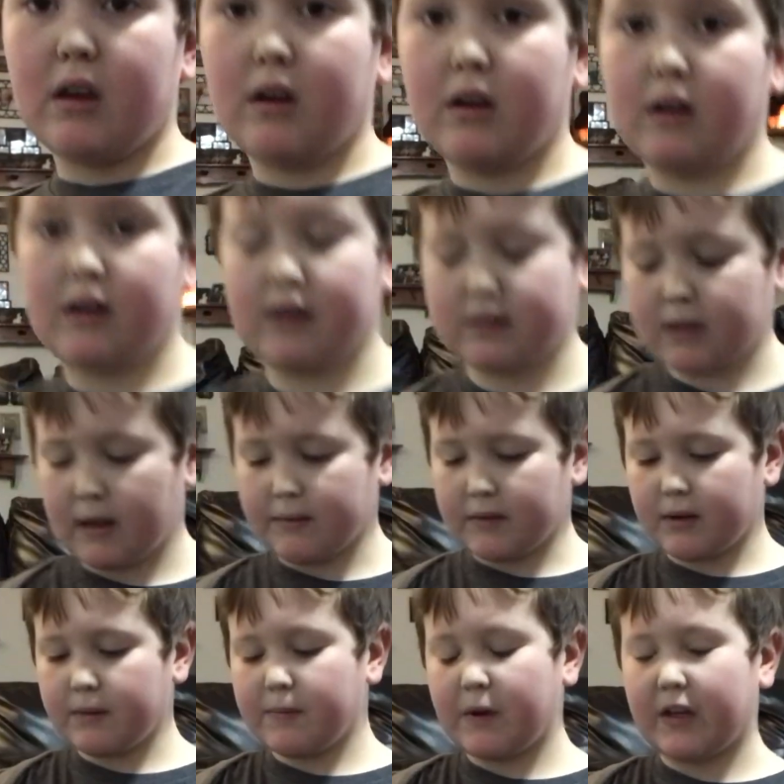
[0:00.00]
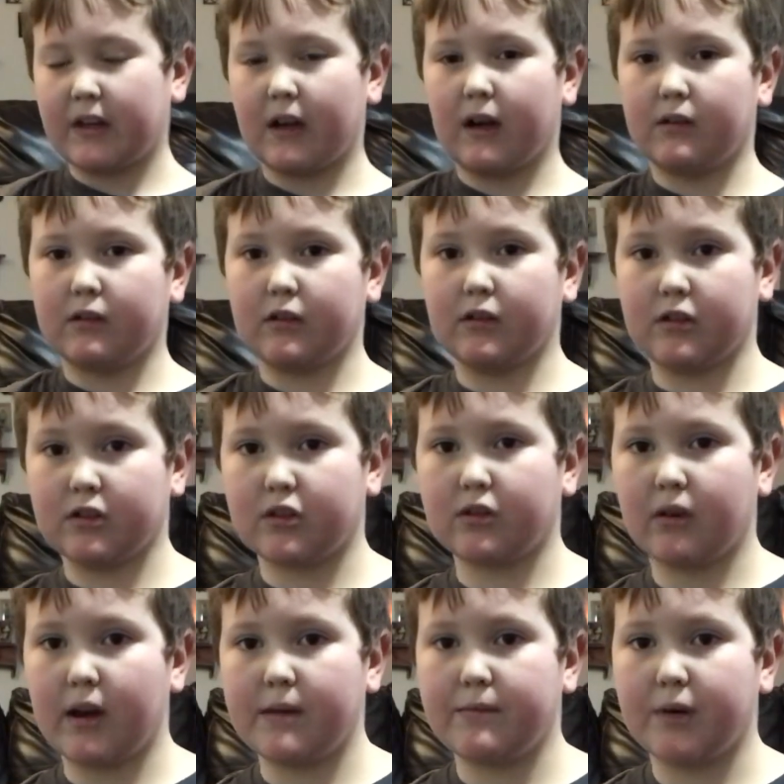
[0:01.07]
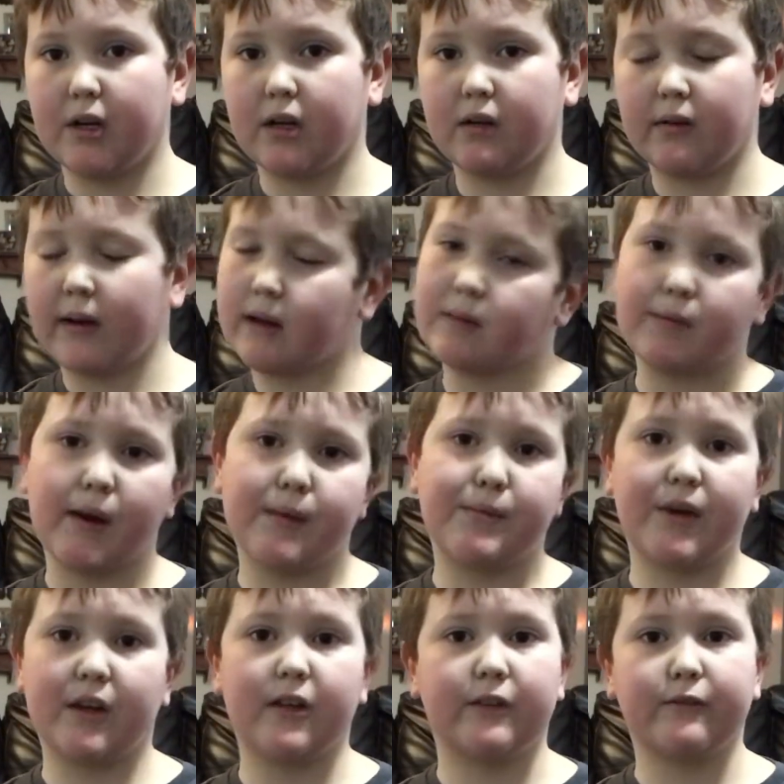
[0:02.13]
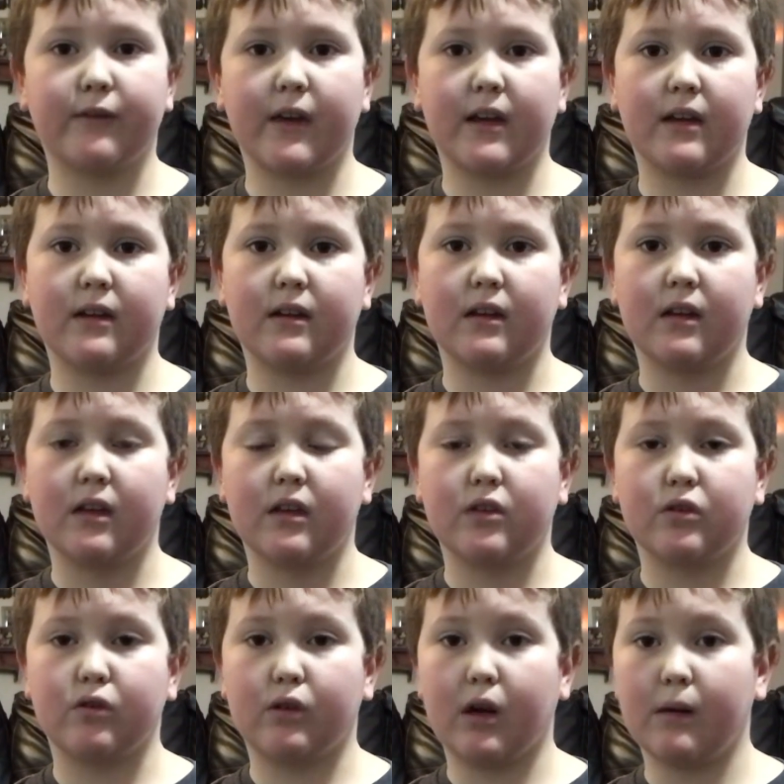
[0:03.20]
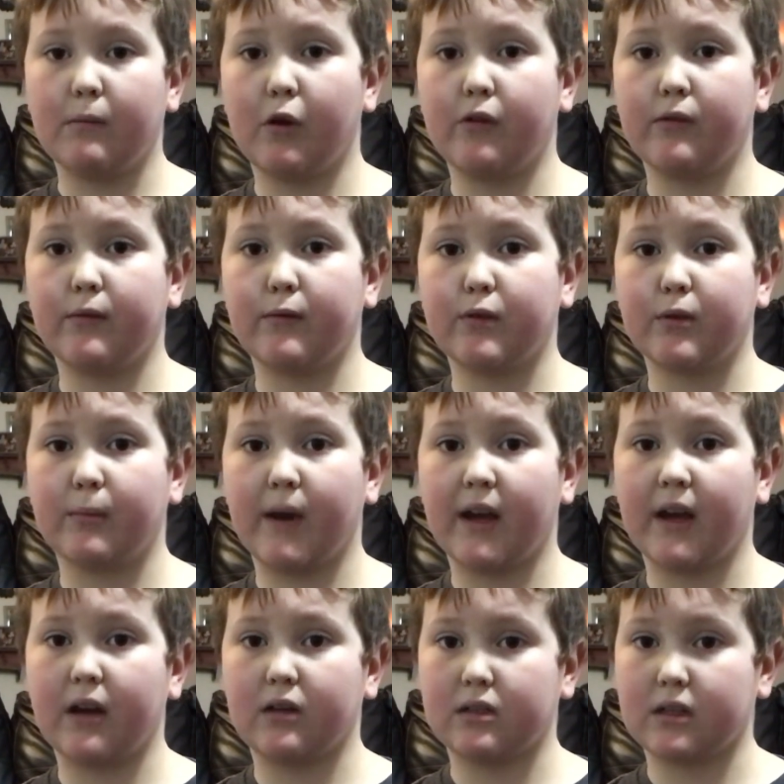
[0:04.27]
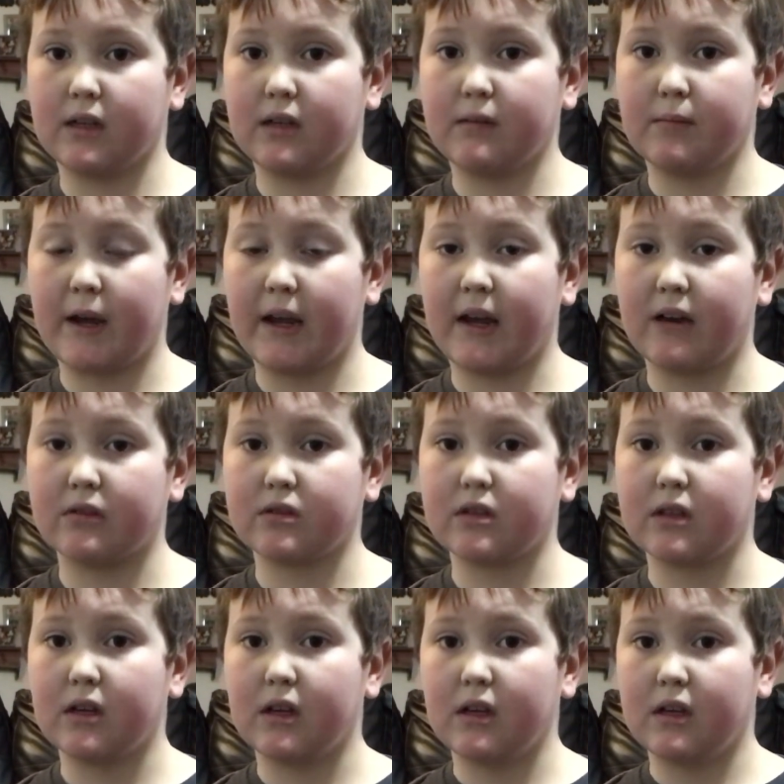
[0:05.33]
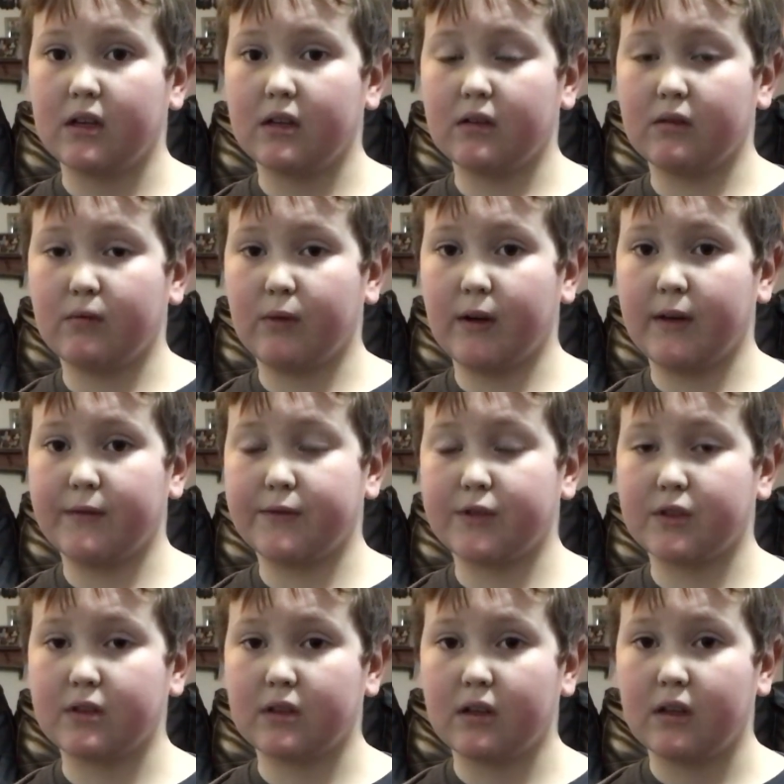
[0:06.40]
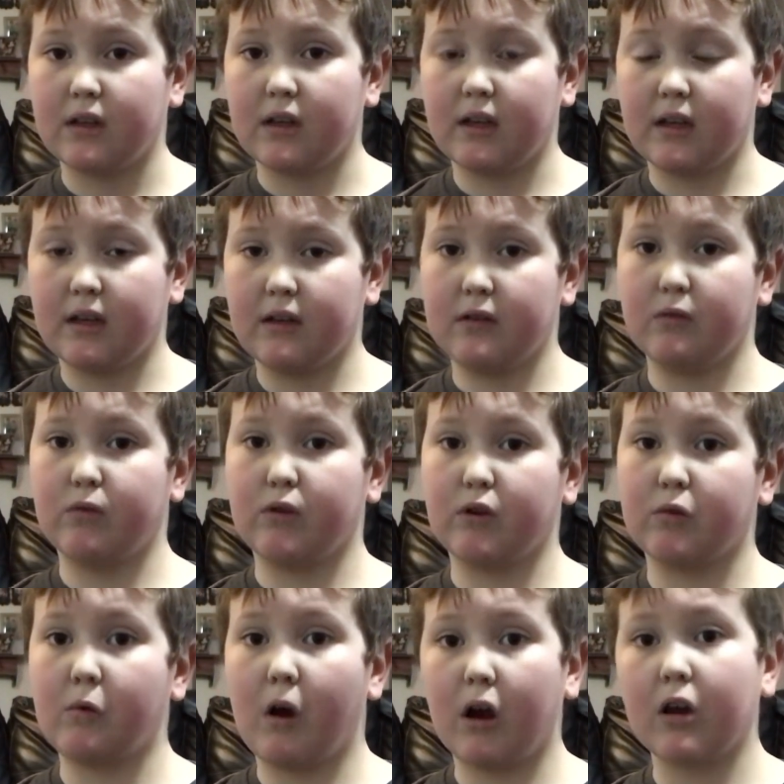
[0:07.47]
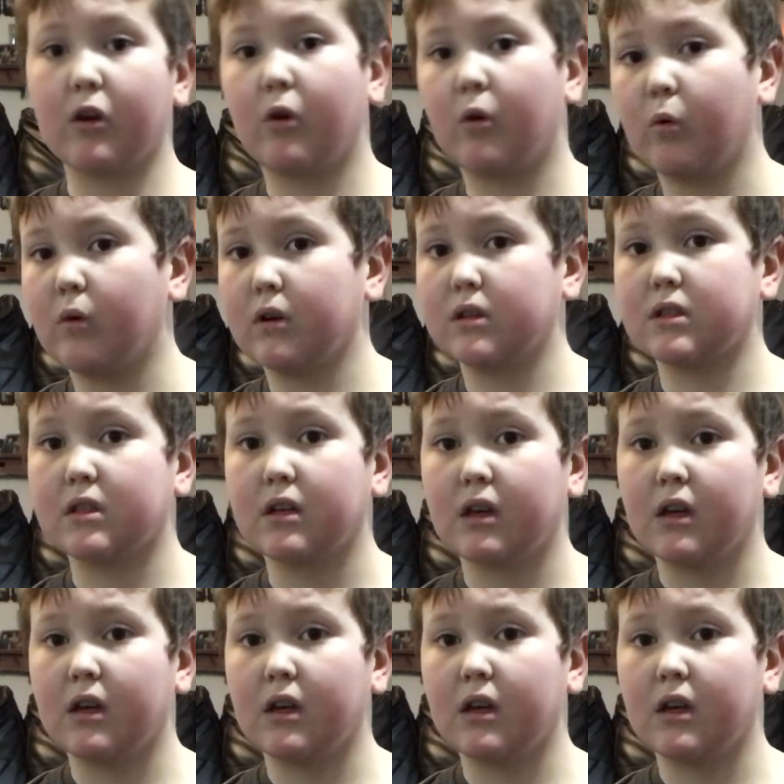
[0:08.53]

Because I'm gonna pick out a subscriber, like my biggest fan, to come over to my house, and my house lives in Woodawalk Court,